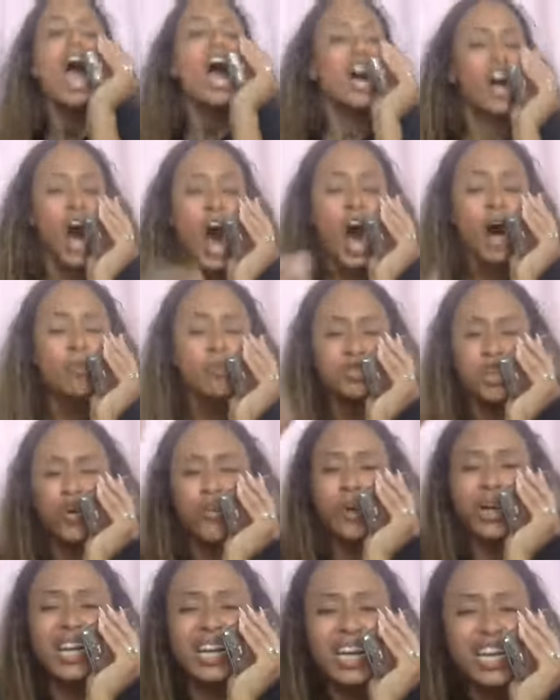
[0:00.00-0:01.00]
come to
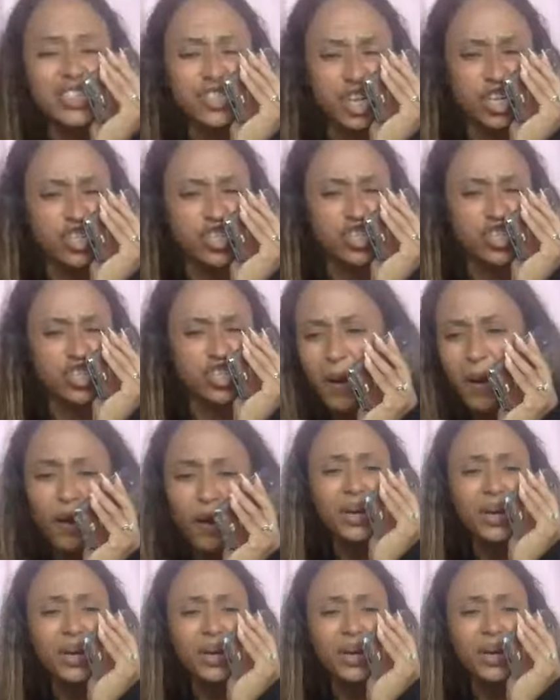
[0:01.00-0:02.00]
release a
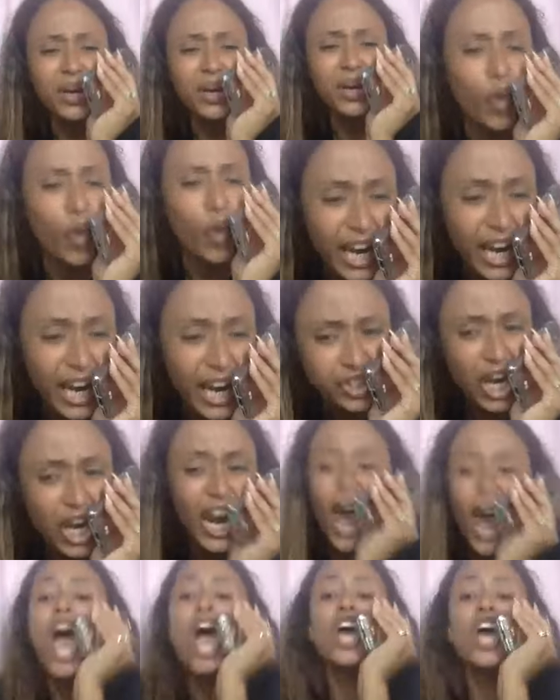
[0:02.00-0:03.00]
spirit in the
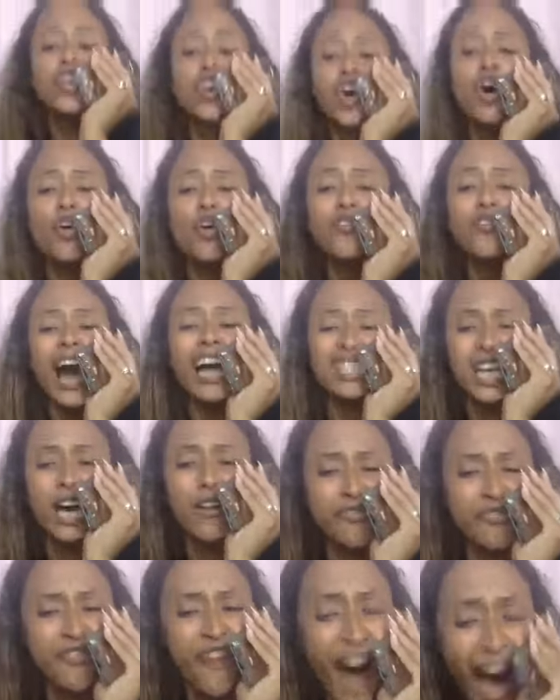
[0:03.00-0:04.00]
region. You've got
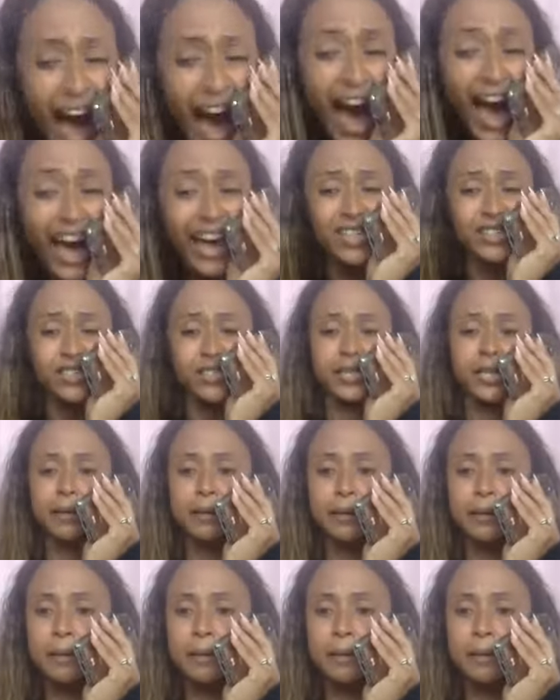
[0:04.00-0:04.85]
to fight.